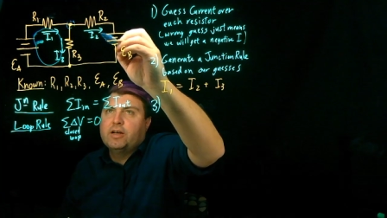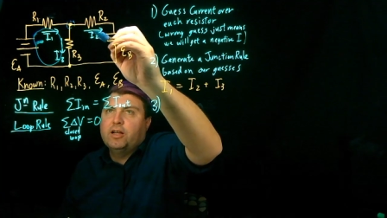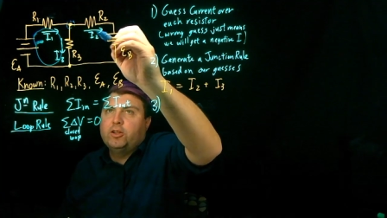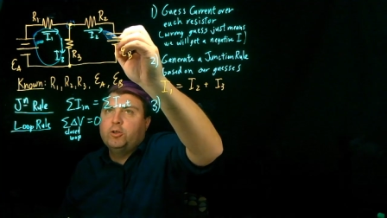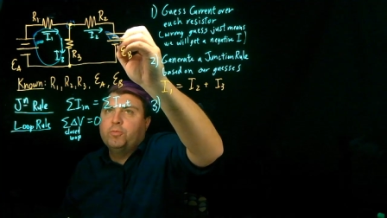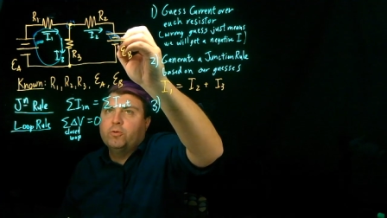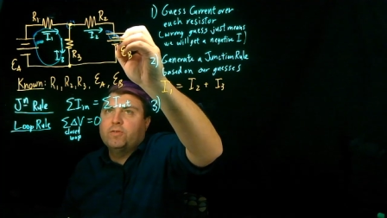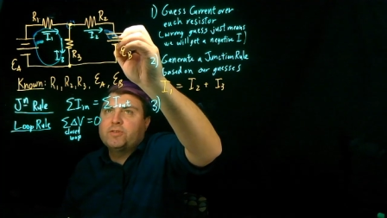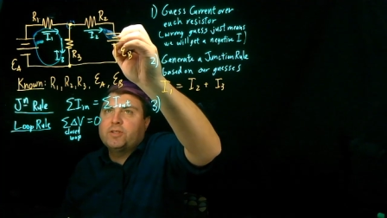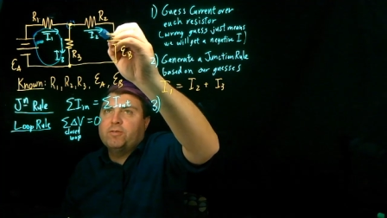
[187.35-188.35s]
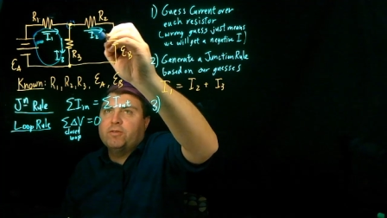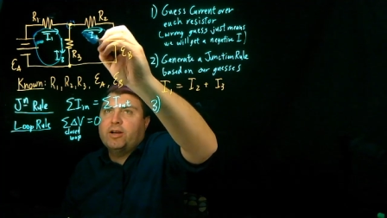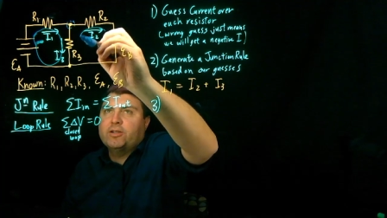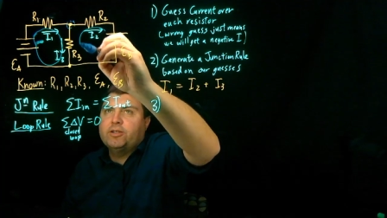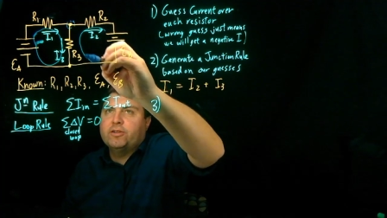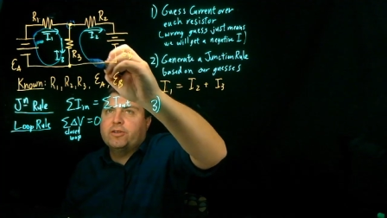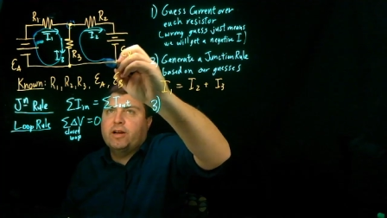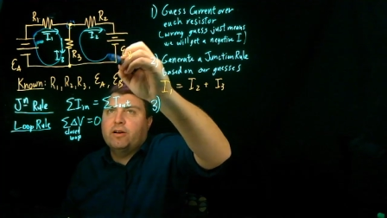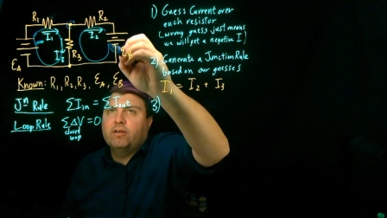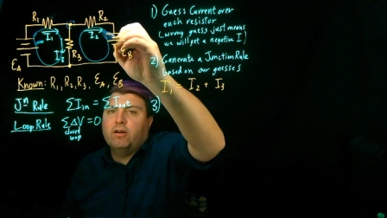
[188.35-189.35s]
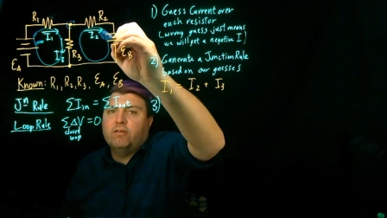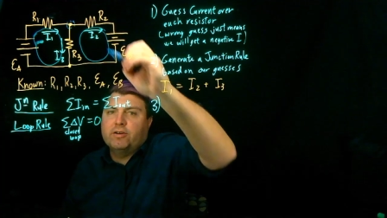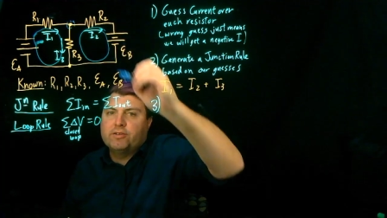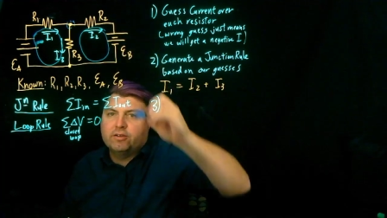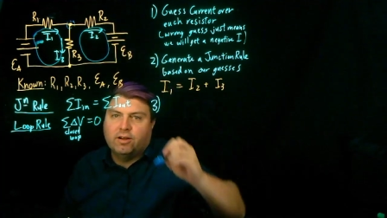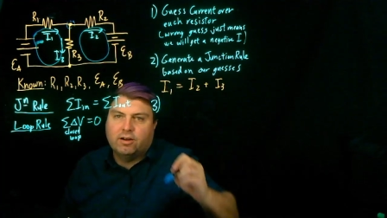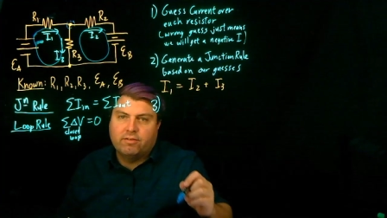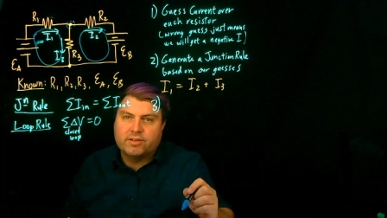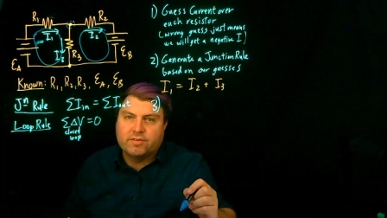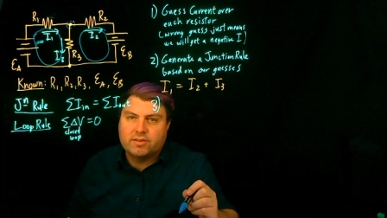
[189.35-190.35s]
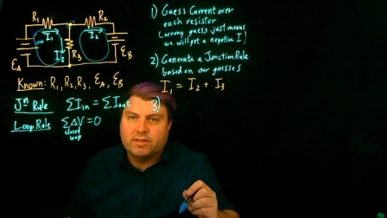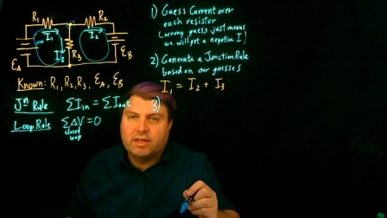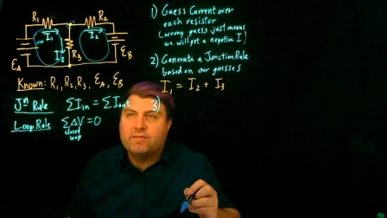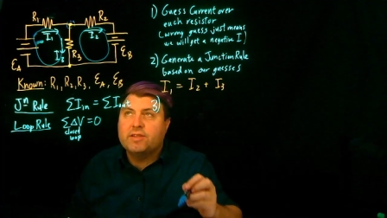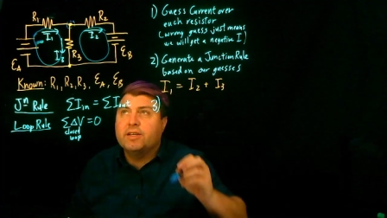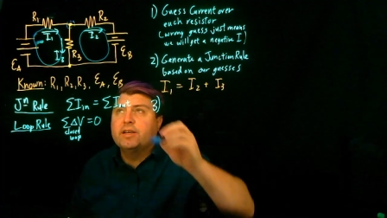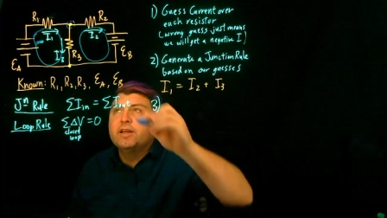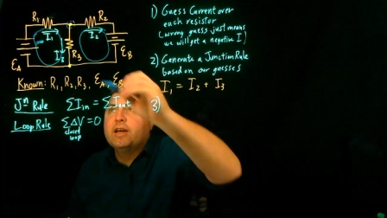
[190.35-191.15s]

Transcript: a loop rule of some direction, either counterclockwise or clockwise of this left thing,